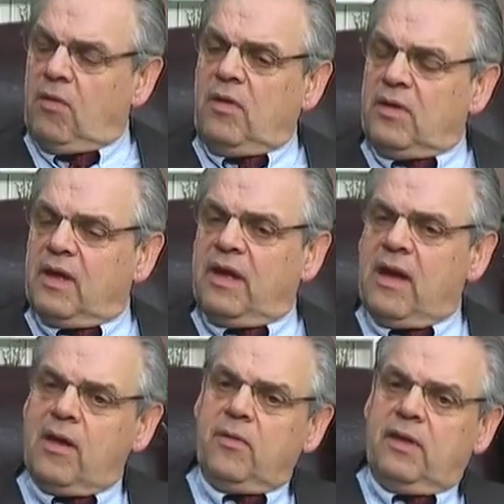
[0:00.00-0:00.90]
in the
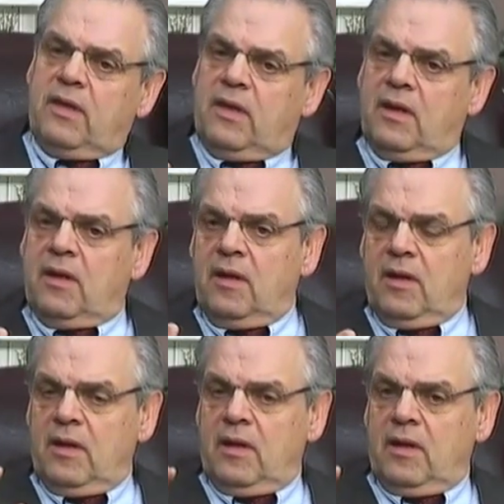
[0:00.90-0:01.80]
county, Ken,
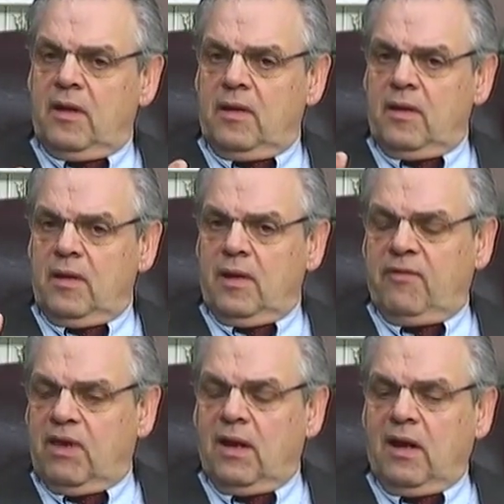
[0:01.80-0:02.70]

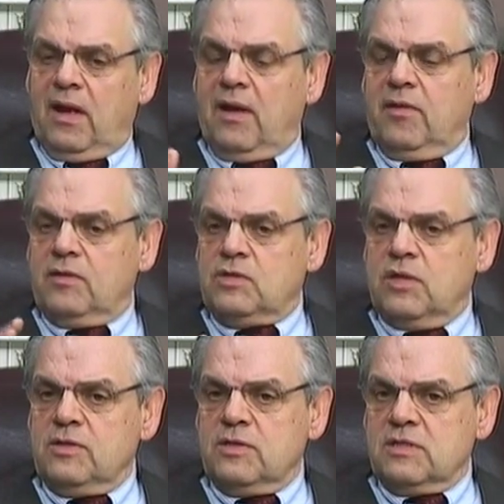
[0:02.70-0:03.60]
I've had a lot of the
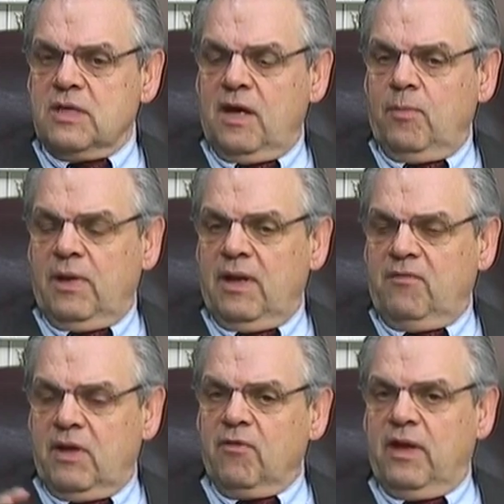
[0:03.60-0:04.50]
judges on, but
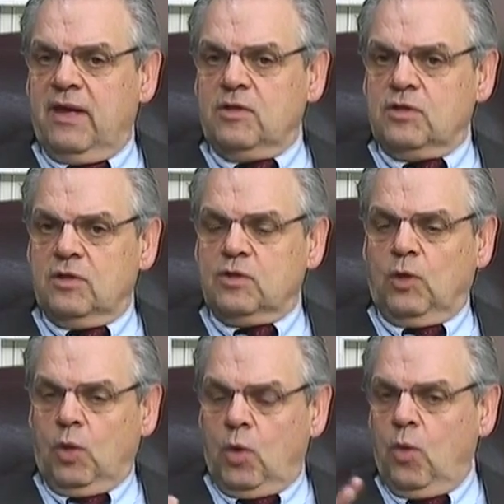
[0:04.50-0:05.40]
I've never had Judge
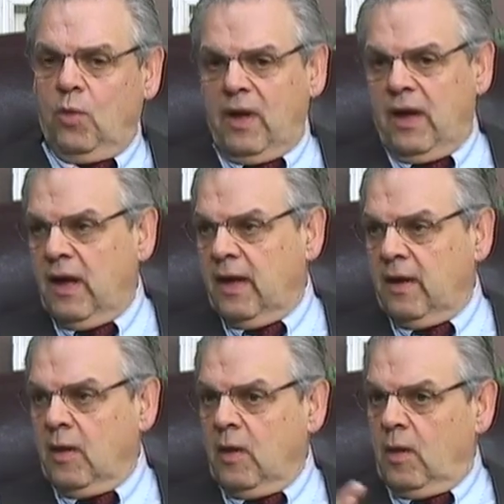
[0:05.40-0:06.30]
Lone
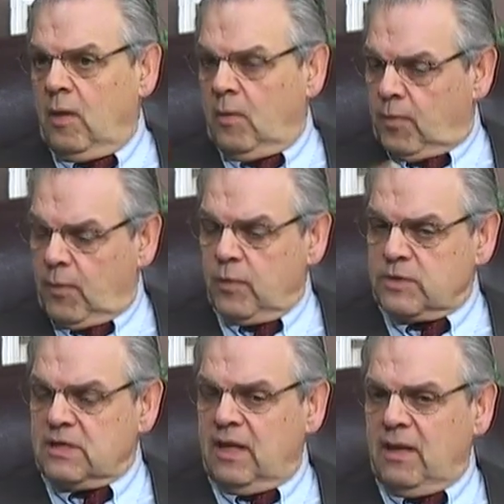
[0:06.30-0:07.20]
on per
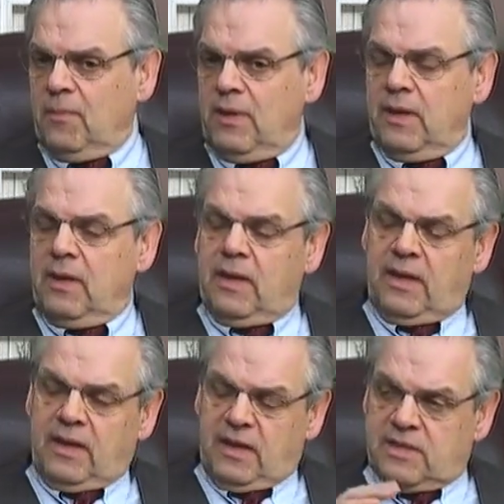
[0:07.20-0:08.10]
se. But
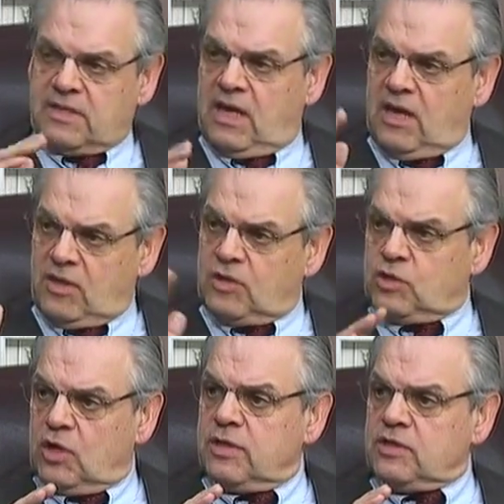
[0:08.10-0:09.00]
is he the
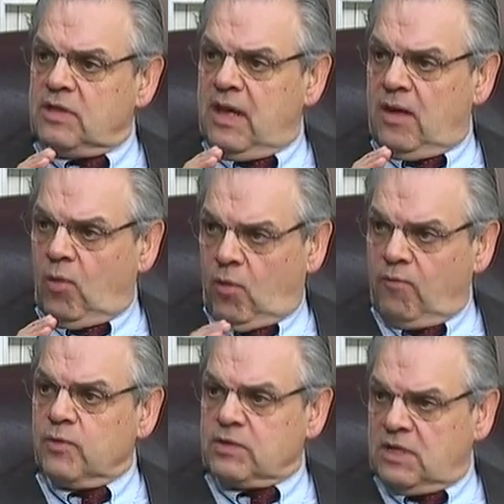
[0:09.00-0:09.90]
judge that
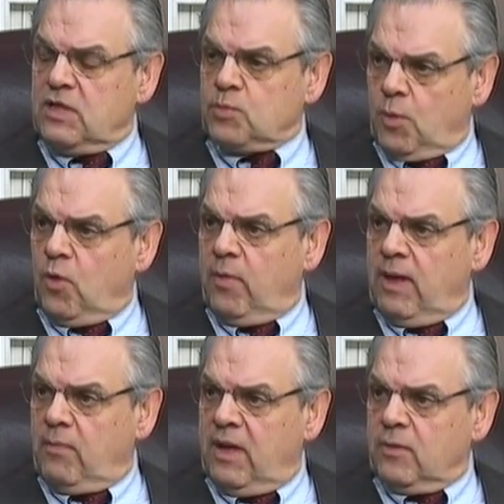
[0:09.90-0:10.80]
oversees
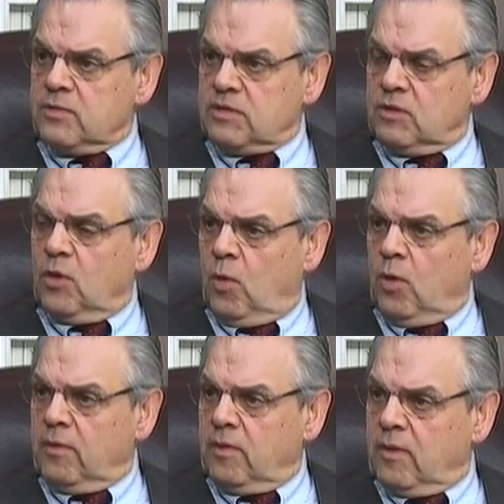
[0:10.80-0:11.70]
probate matters at the court?